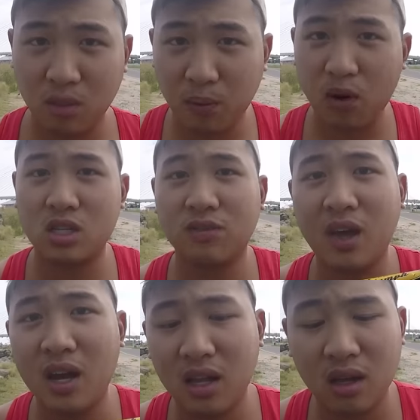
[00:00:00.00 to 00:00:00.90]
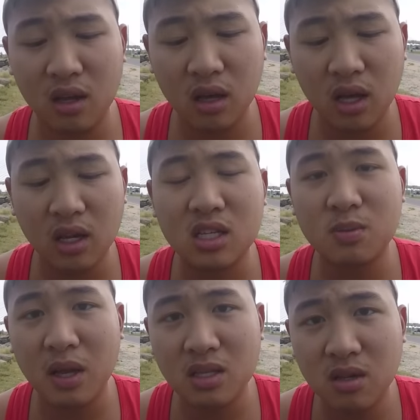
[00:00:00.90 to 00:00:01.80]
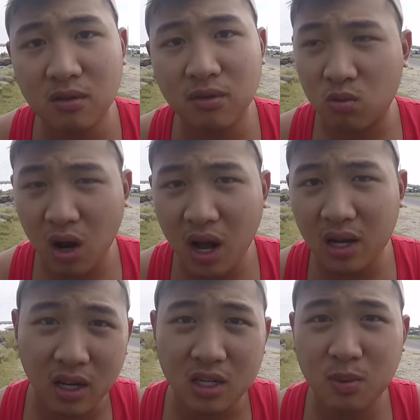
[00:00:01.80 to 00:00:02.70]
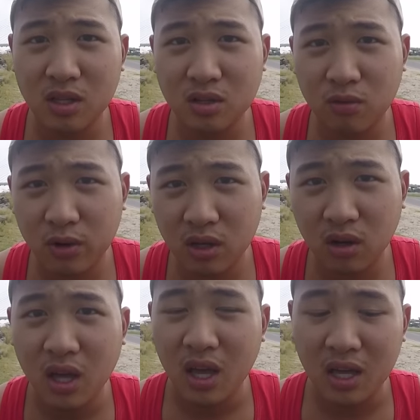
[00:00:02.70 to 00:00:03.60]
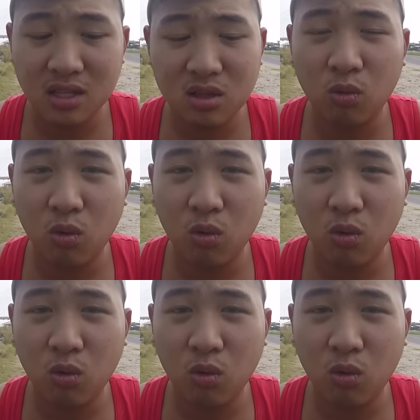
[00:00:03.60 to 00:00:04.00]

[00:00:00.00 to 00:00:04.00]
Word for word: The perks of getting an expensive rod, expensive reel is the